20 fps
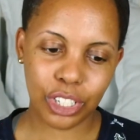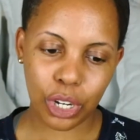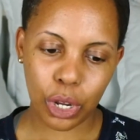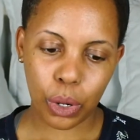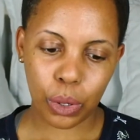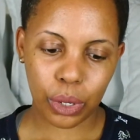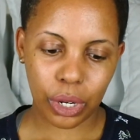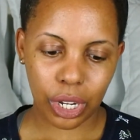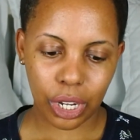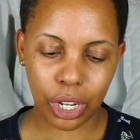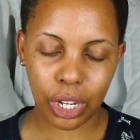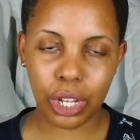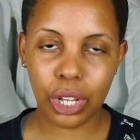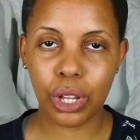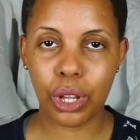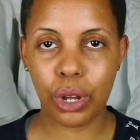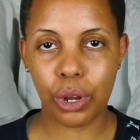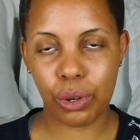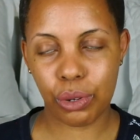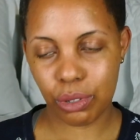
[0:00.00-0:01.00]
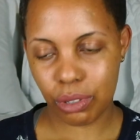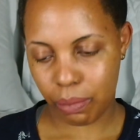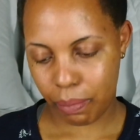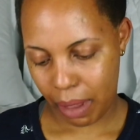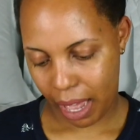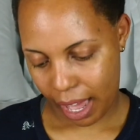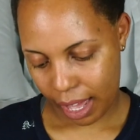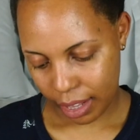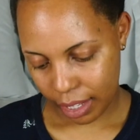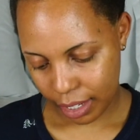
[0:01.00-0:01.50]
Denona Gold
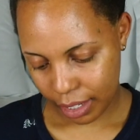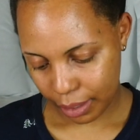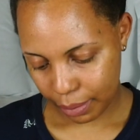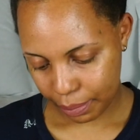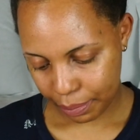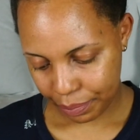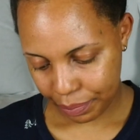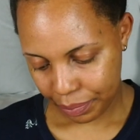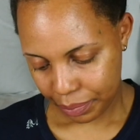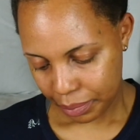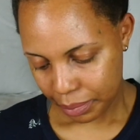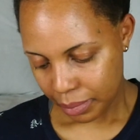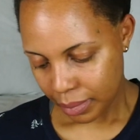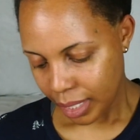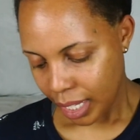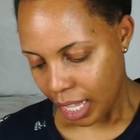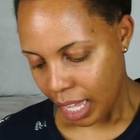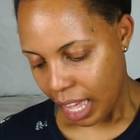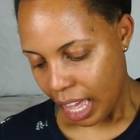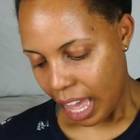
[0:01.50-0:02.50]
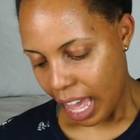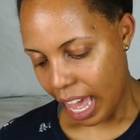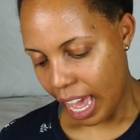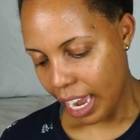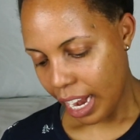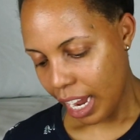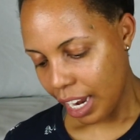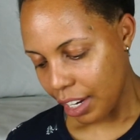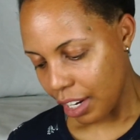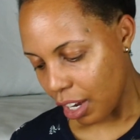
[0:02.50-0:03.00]
Palette.
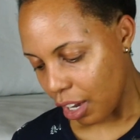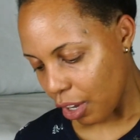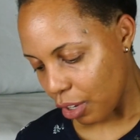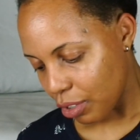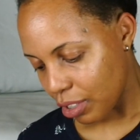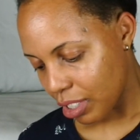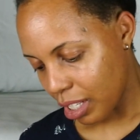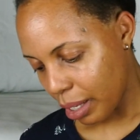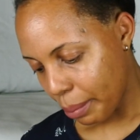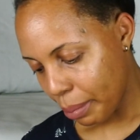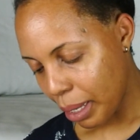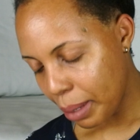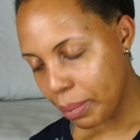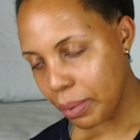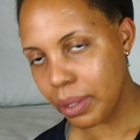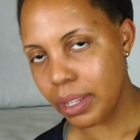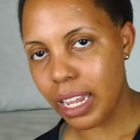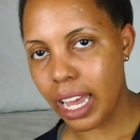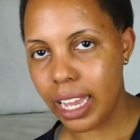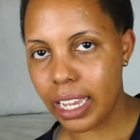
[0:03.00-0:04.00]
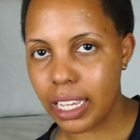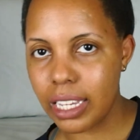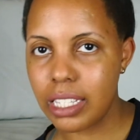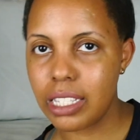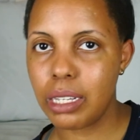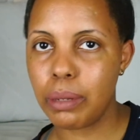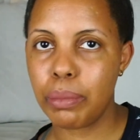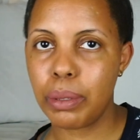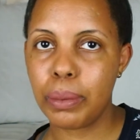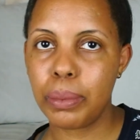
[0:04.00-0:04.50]
And I know some people like
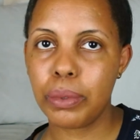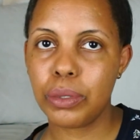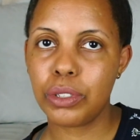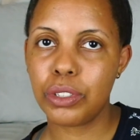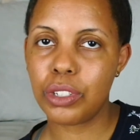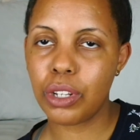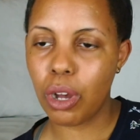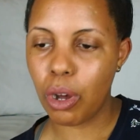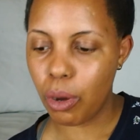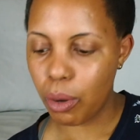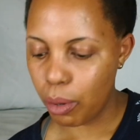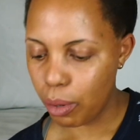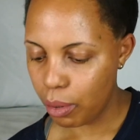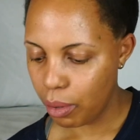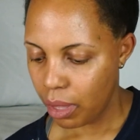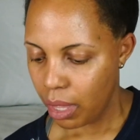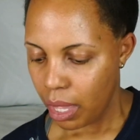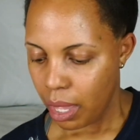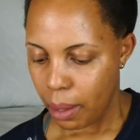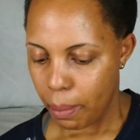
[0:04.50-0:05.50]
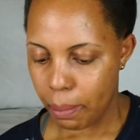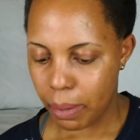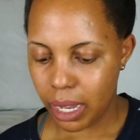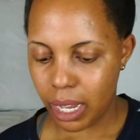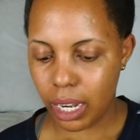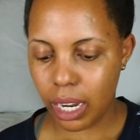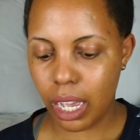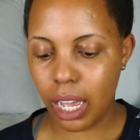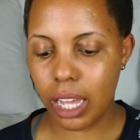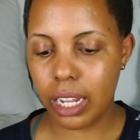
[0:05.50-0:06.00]
it, some people don't.
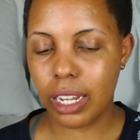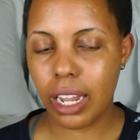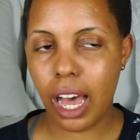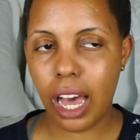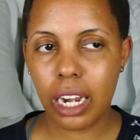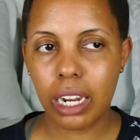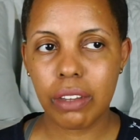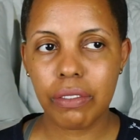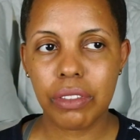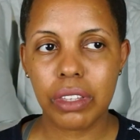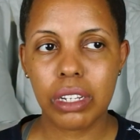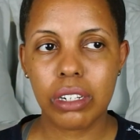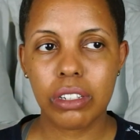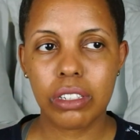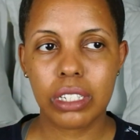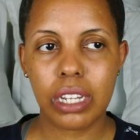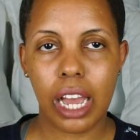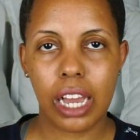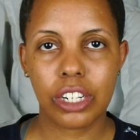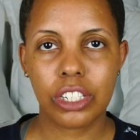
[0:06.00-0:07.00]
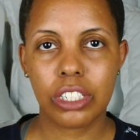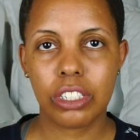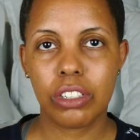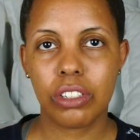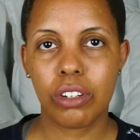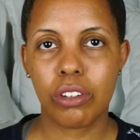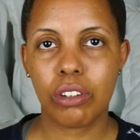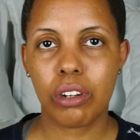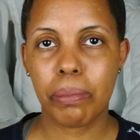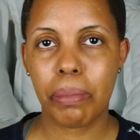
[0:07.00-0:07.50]
But a lot of the Natasha
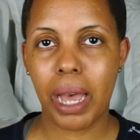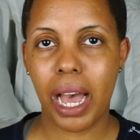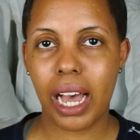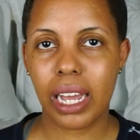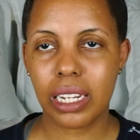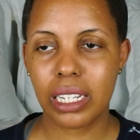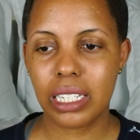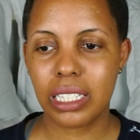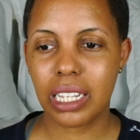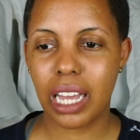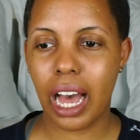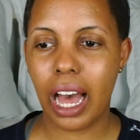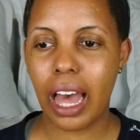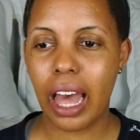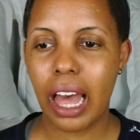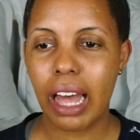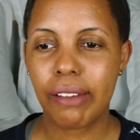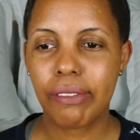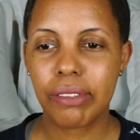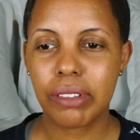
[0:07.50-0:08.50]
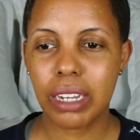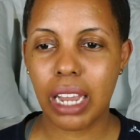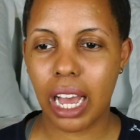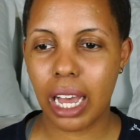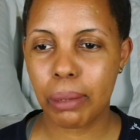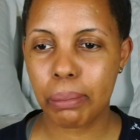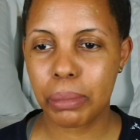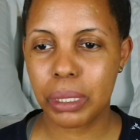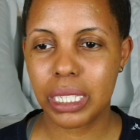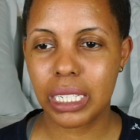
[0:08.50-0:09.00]
Denona palettes I have
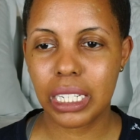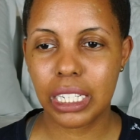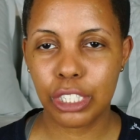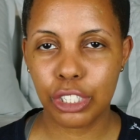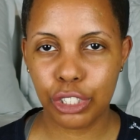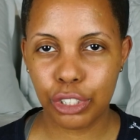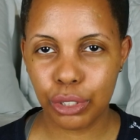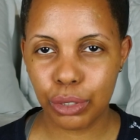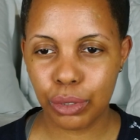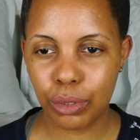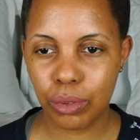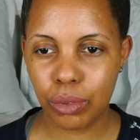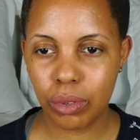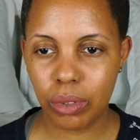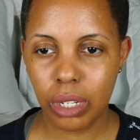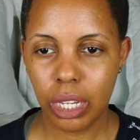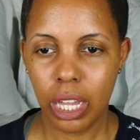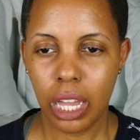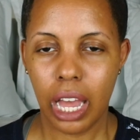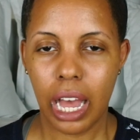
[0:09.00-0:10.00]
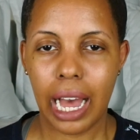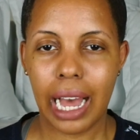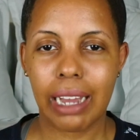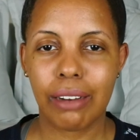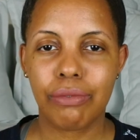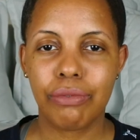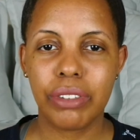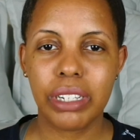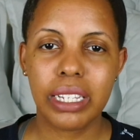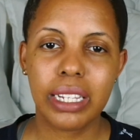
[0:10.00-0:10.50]
not been into.
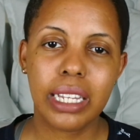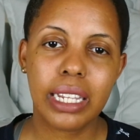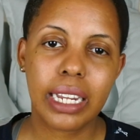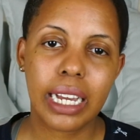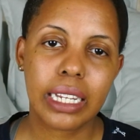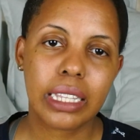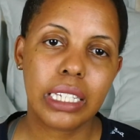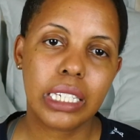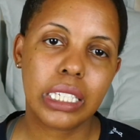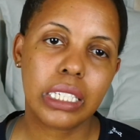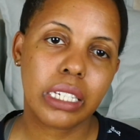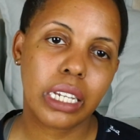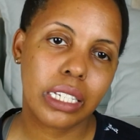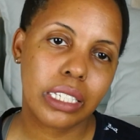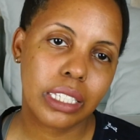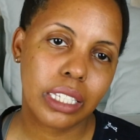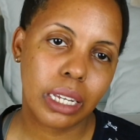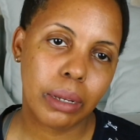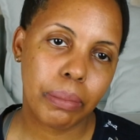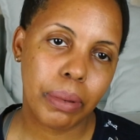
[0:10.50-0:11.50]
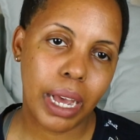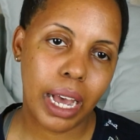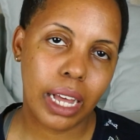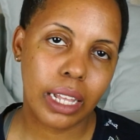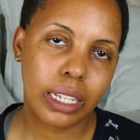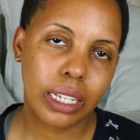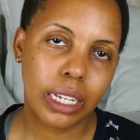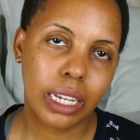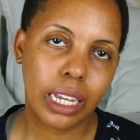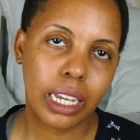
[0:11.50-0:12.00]
I really like the Sunset
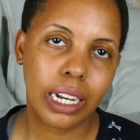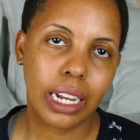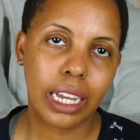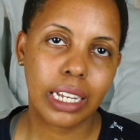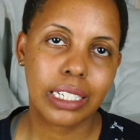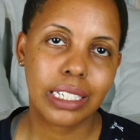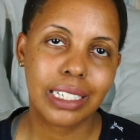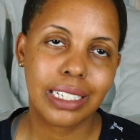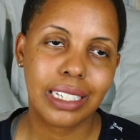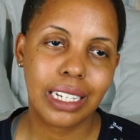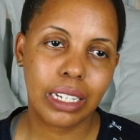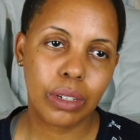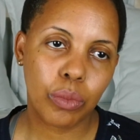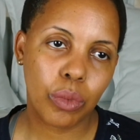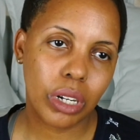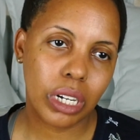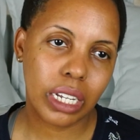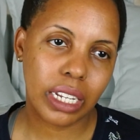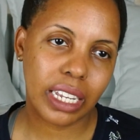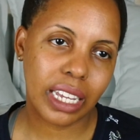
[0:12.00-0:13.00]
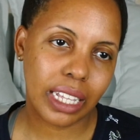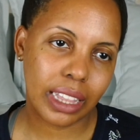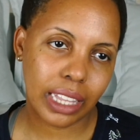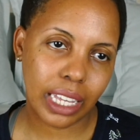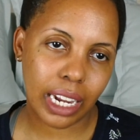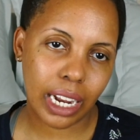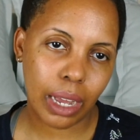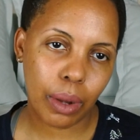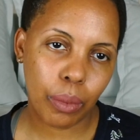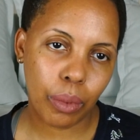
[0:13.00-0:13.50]
palette, and I did want to get
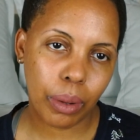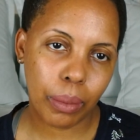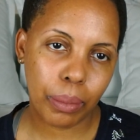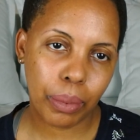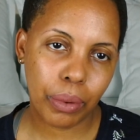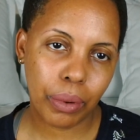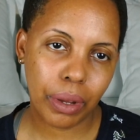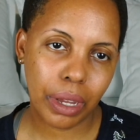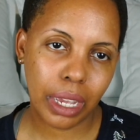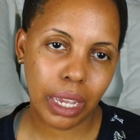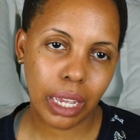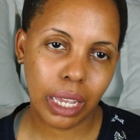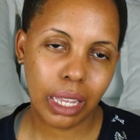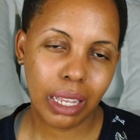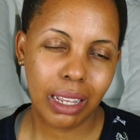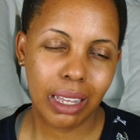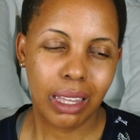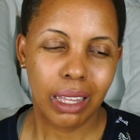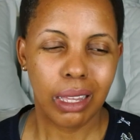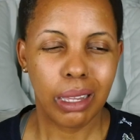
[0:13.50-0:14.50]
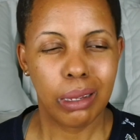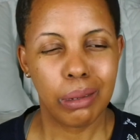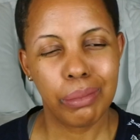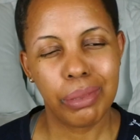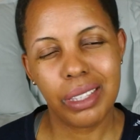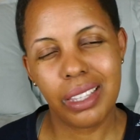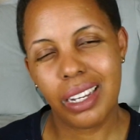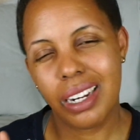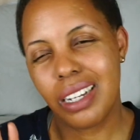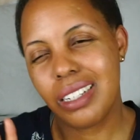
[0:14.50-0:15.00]
that at one point.
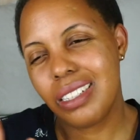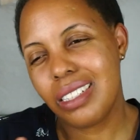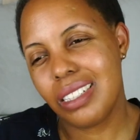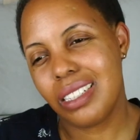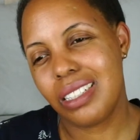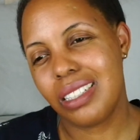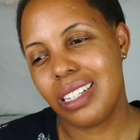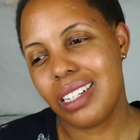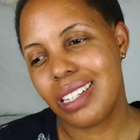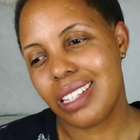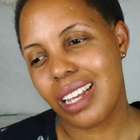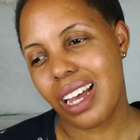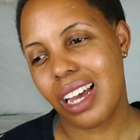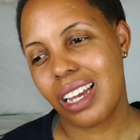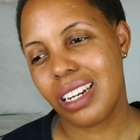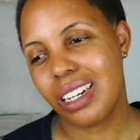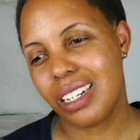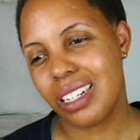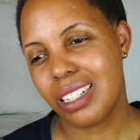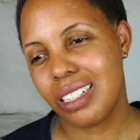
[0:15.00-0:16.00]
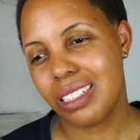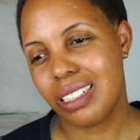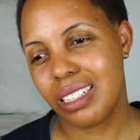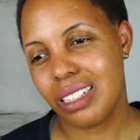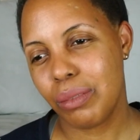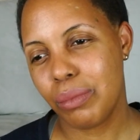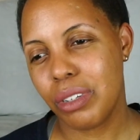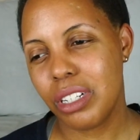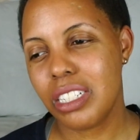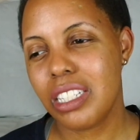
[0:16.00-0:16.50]
But then I just
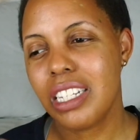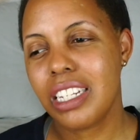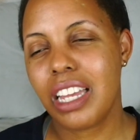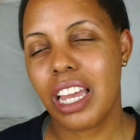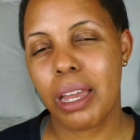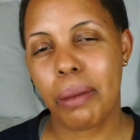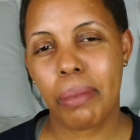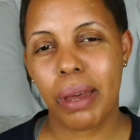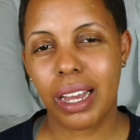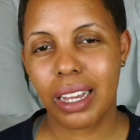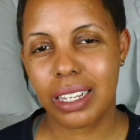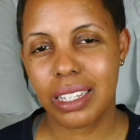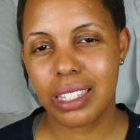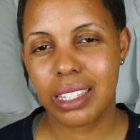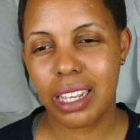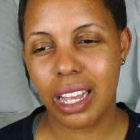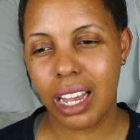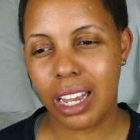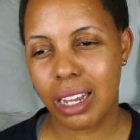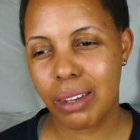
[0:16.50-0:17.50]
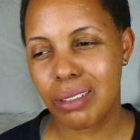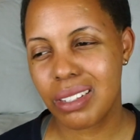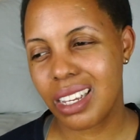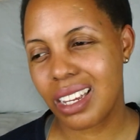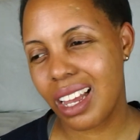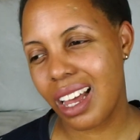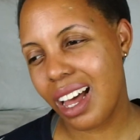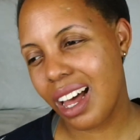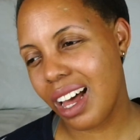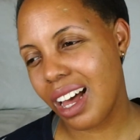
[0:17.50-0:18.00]
decided, once it came back in stock, I was
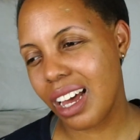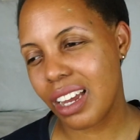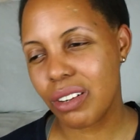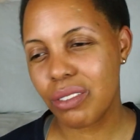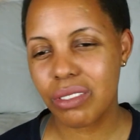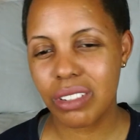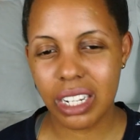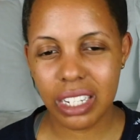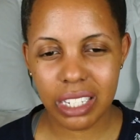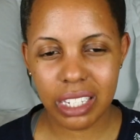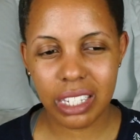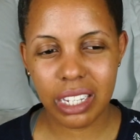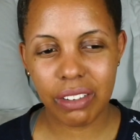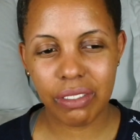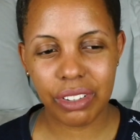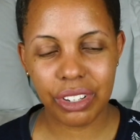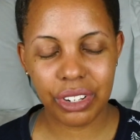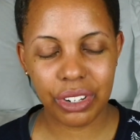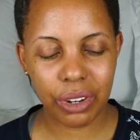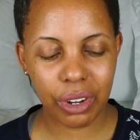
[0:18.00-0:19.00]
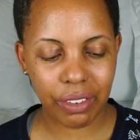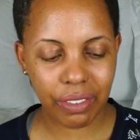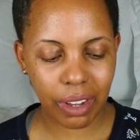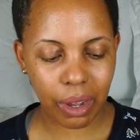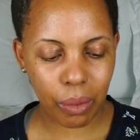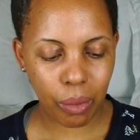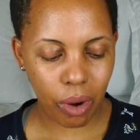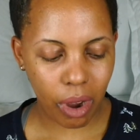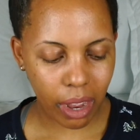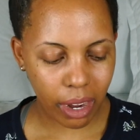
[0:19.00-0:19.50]
like, I don't necessarily know if
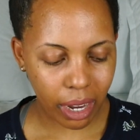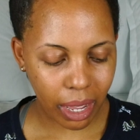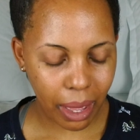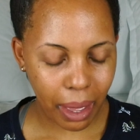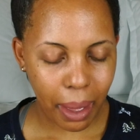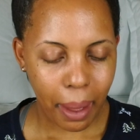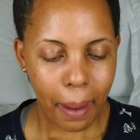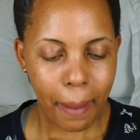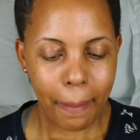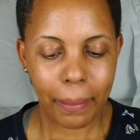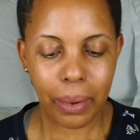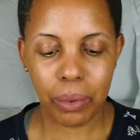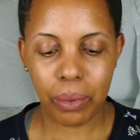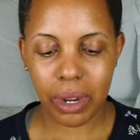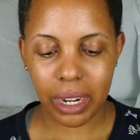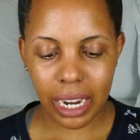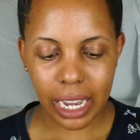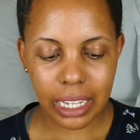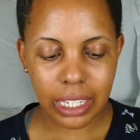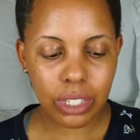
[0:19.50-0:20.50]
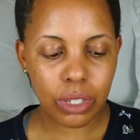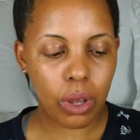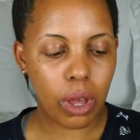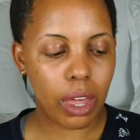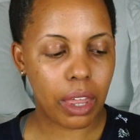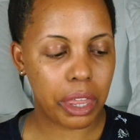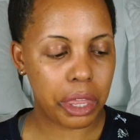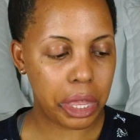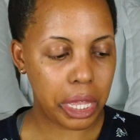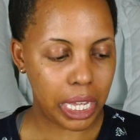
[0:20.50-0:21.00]
I want it. But when I
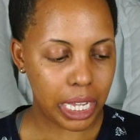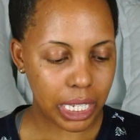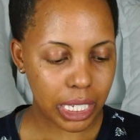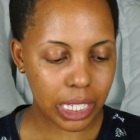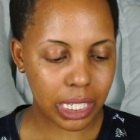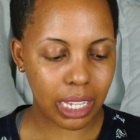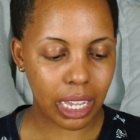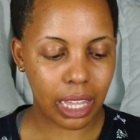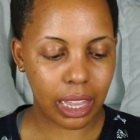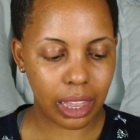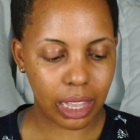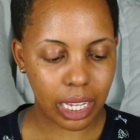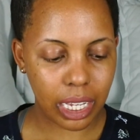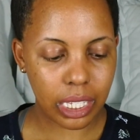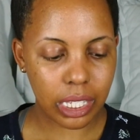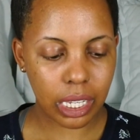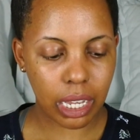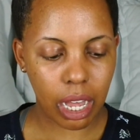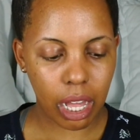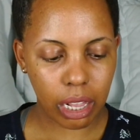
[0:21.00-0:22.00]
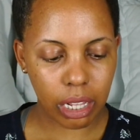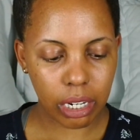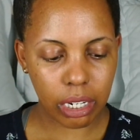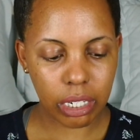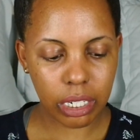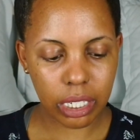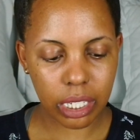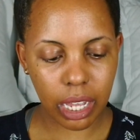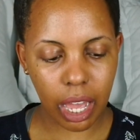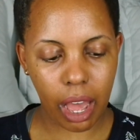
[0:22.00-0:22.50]
saw this and these
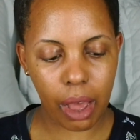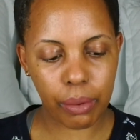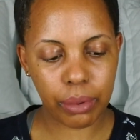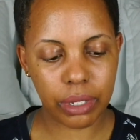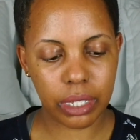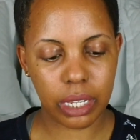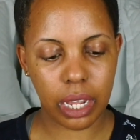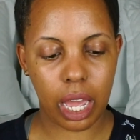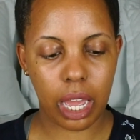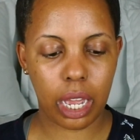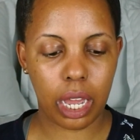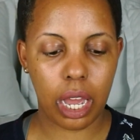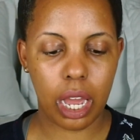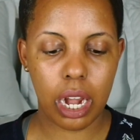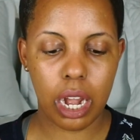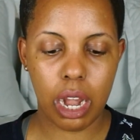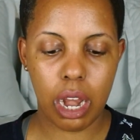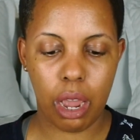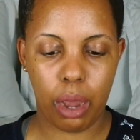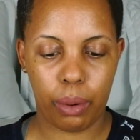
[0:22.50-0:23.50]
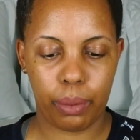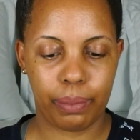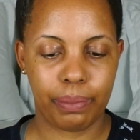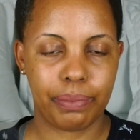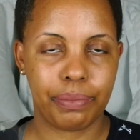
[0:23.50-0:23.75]
colors, I was like, no.